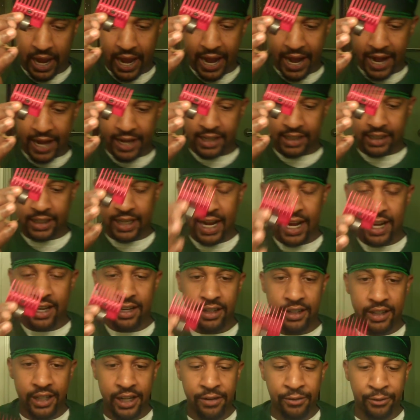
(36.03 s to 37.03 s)
And it's kind
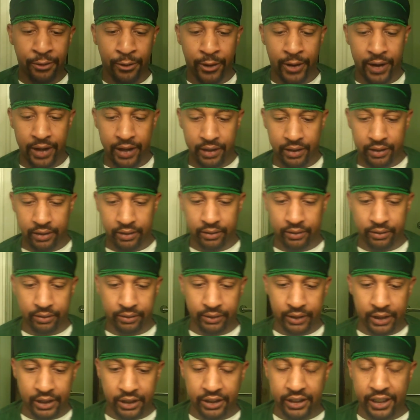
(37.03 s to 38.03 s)
of different.
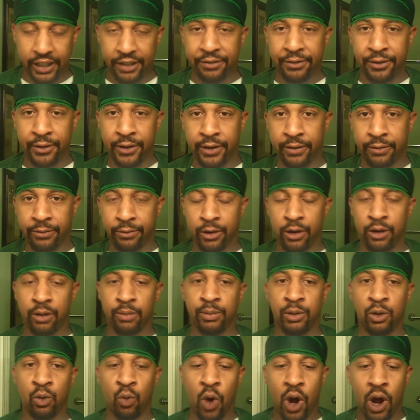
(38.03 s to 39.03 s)
It's different
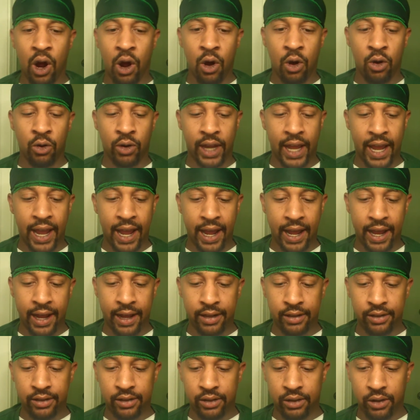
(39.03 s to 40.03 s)
from the wall
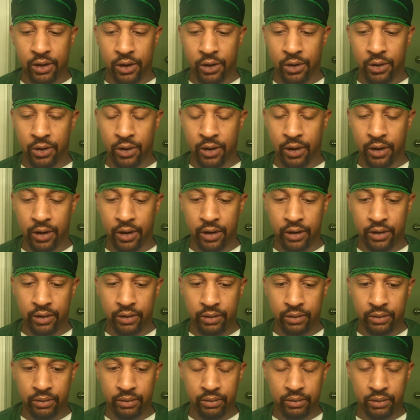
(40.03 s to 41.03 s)
guides or
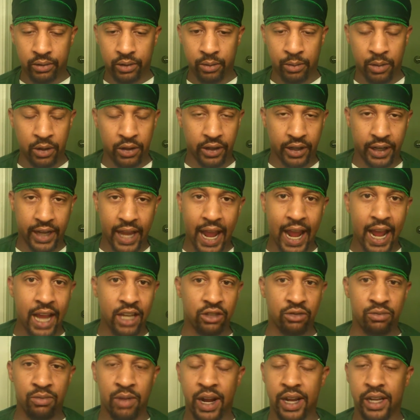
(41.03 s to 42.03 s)
some other
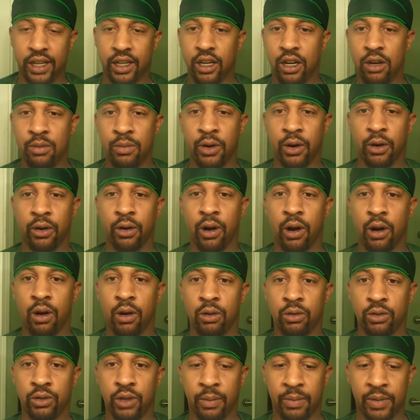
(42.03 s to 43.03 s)
guides you might come
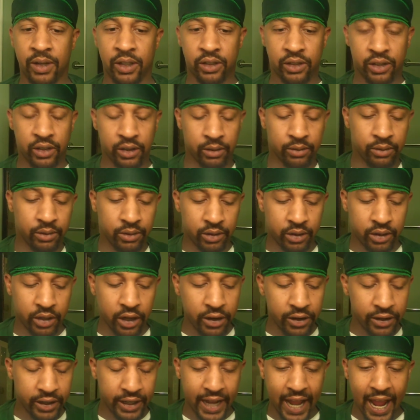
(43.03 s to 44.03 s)
across. I mean,
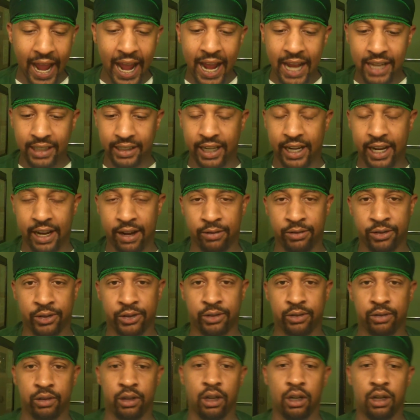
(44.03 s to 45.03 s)
certain guides
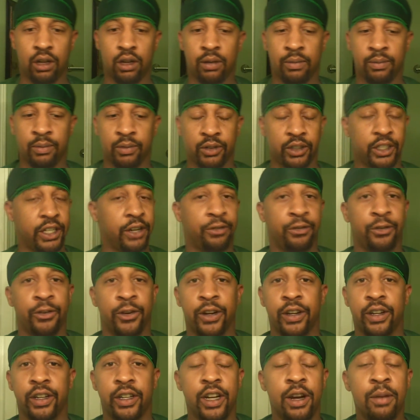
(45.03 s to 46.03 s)
have
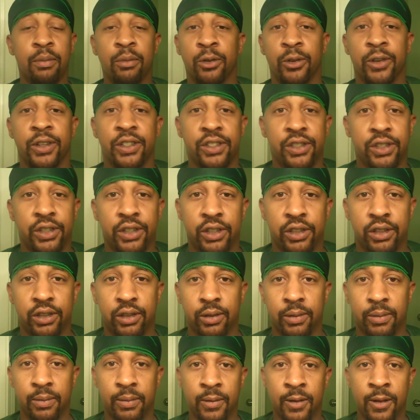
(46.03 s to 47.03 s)
different numbering
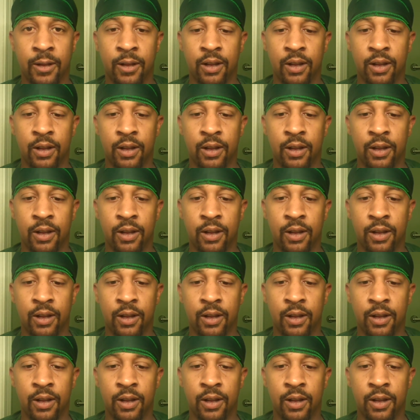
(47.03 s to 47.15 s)
system.